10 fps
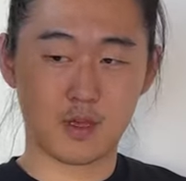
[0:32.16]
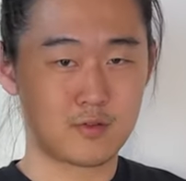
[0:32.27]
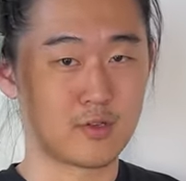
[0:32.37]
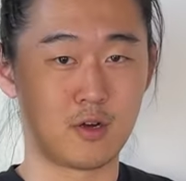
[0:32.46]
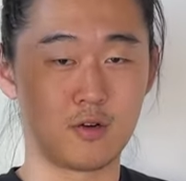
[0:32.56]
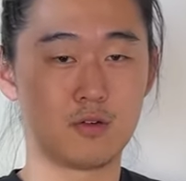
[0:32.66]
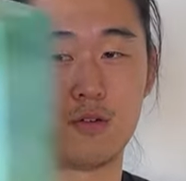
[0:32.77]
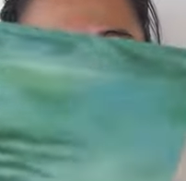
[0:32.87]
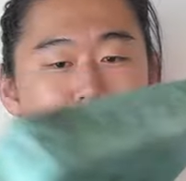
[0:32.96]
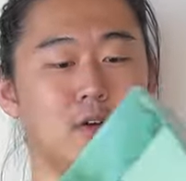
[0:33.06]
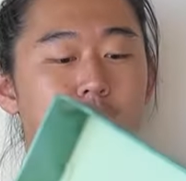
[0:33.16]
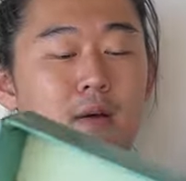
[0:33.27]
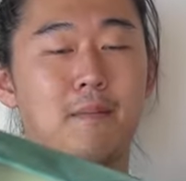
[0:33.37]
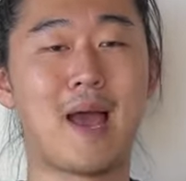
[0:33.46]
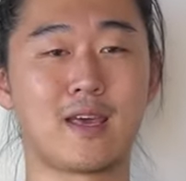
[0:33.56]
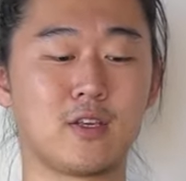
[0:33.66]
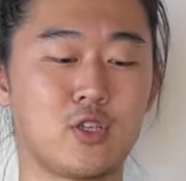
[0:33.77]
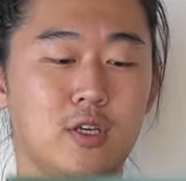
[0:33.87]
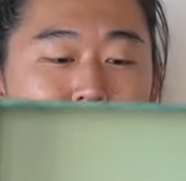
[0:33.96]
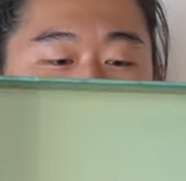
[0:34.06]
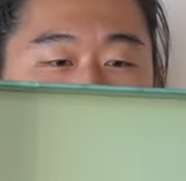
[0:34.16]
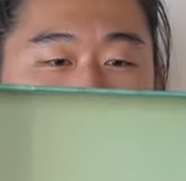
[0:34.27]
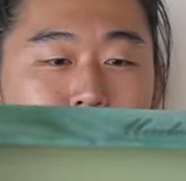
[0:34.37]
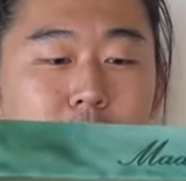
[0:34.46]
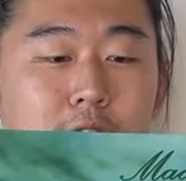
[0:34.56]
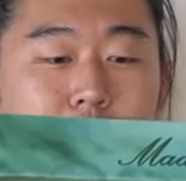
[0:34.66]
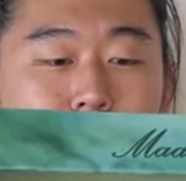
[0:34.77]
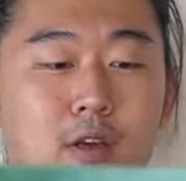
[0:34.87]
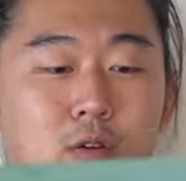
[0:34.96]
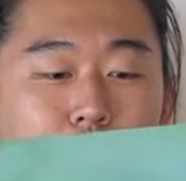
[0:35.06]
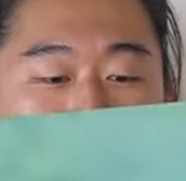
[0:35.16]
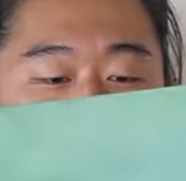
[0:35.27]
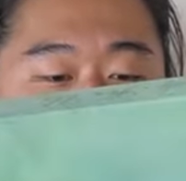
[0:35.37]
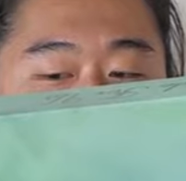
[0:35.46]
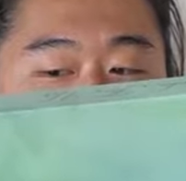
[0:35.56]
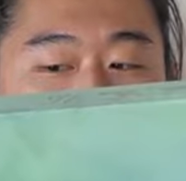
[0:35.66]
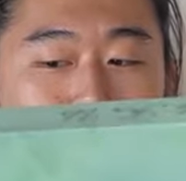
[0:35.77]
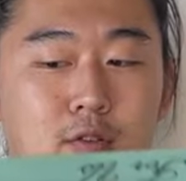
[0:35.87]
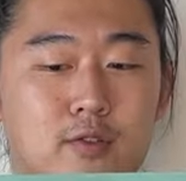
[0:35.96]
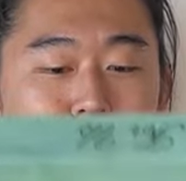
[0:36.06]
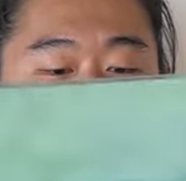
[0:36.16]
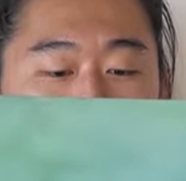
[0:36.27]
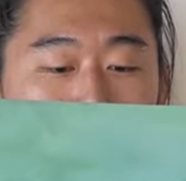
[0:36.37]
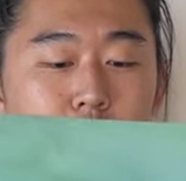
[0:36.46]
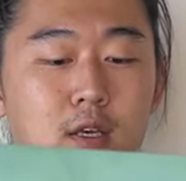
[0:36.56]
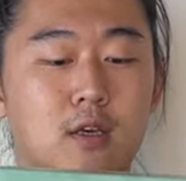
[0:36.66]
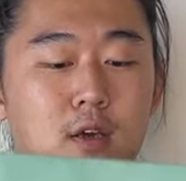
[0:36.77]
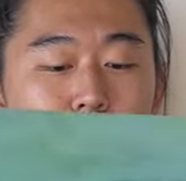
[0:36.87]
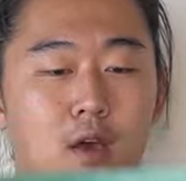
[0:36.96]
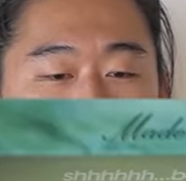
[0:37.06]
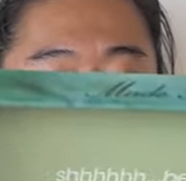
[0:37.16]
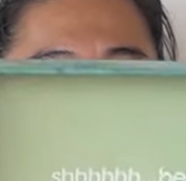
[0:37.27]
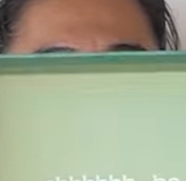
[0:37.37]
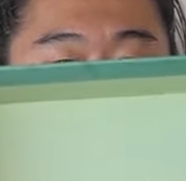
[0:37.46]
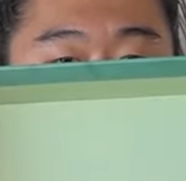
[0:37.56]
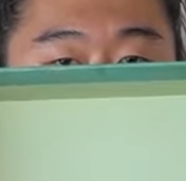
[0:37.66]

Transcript: So packaging, very, very cool. It's like all smoky, and